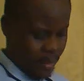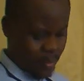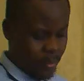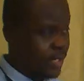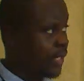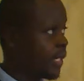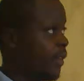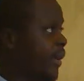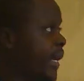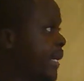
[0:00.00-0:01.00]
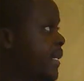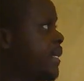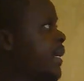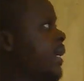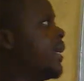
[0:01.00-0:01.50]
which is given as
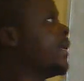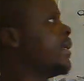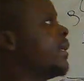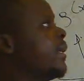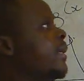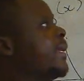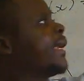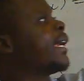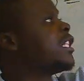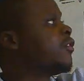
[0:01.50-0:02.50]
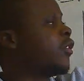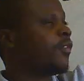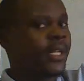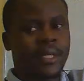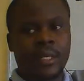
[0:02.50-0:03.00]
negative of
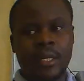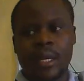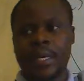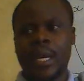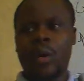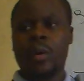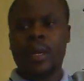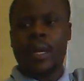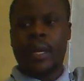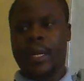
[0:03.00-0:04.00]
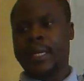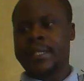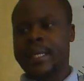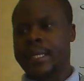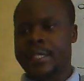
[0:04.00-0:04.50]
this. Now, let us
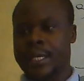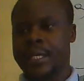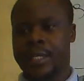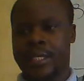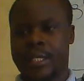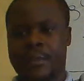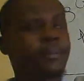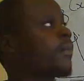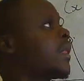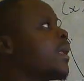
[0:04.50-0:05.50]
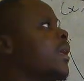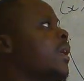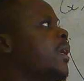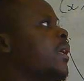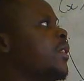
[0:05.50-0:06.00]
understand this.
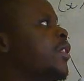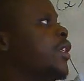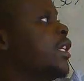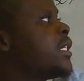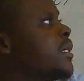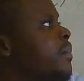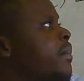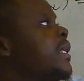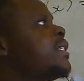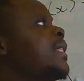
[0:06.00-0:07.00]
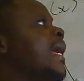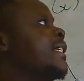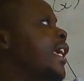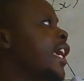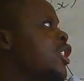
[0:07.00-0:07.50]
This means
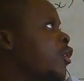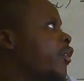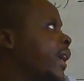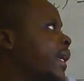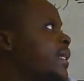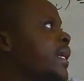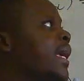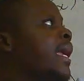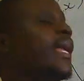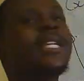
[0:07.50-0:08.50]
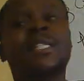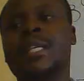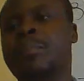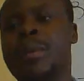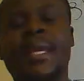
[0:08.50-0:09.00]
that h of x is
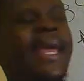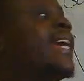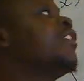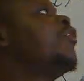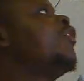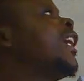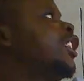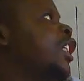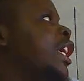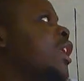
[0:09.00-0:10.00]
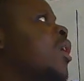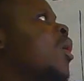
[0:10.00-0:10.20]
simply a reflection